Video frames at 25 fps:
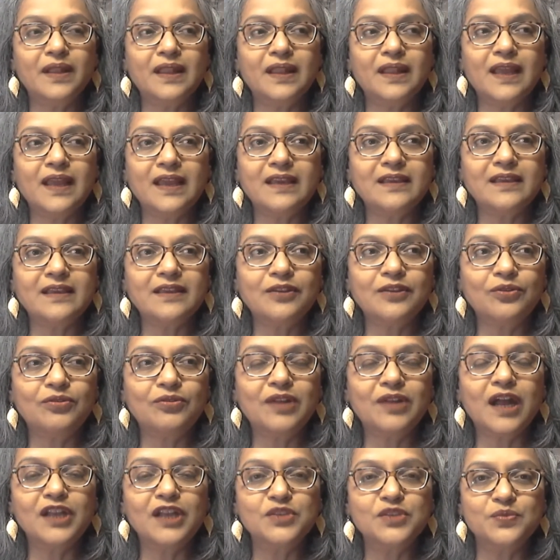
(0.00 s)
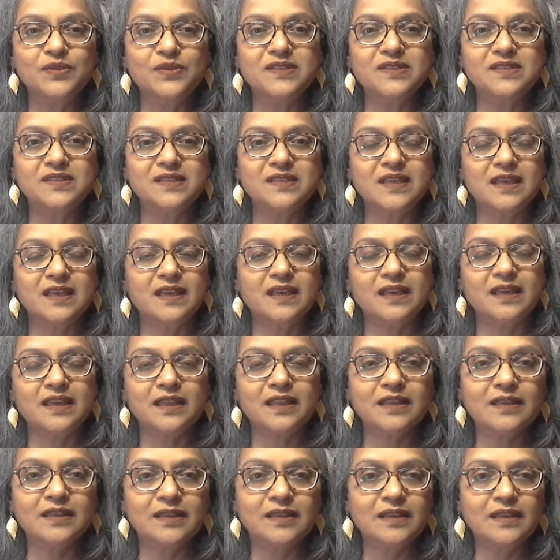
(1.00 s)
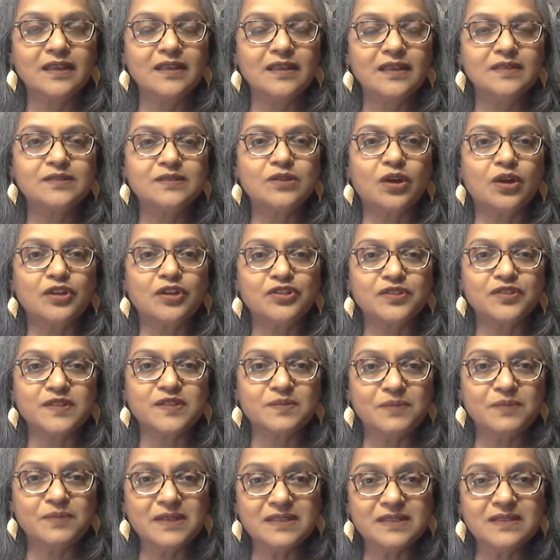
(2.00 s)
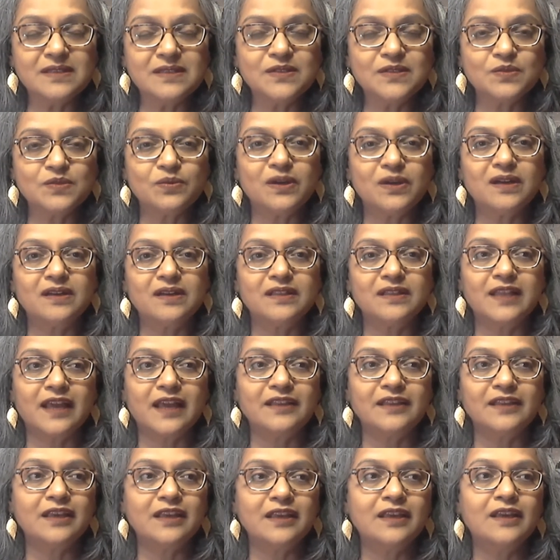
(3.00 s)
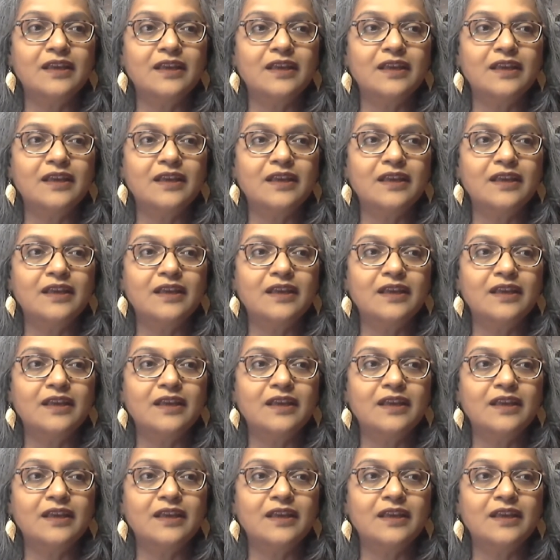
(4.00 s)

like you know raj would say in his conscious business work that